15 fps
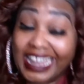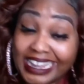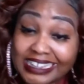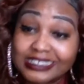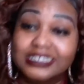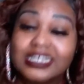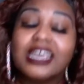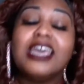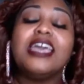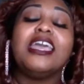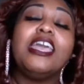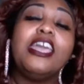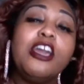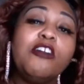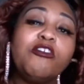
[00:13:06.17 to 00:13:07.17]
and
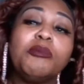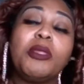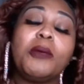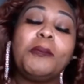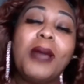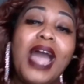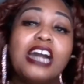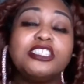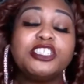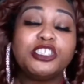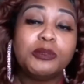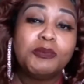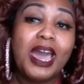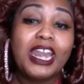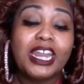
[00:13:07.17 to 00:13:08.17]
heal from the past
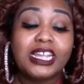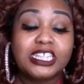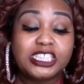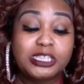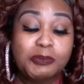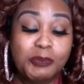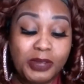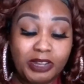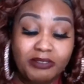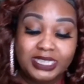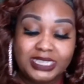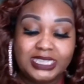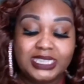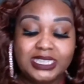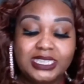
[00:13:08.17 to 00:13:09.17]
traumatic
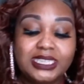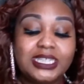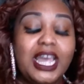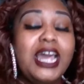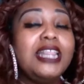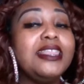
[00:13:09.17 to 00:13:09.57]
experiences